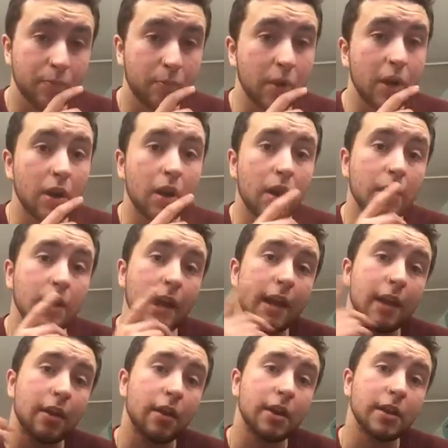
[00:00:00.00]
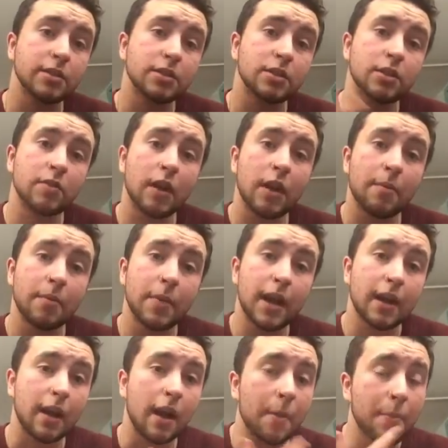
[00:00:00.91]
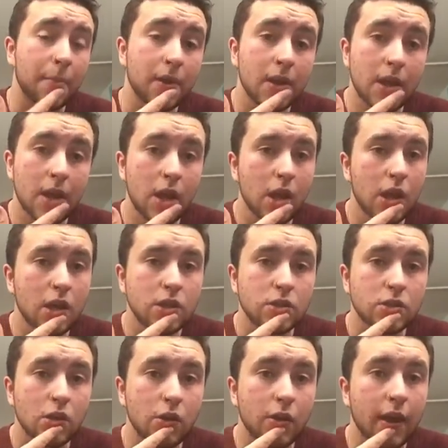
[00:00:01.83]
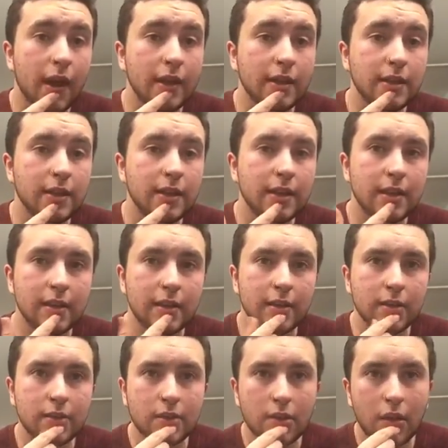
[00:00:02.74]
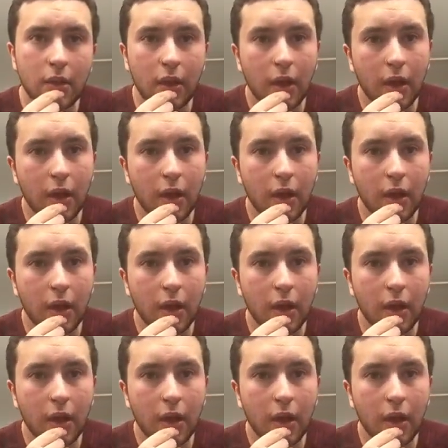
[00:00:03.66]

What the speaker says: We are getting our Instagram back up, so that is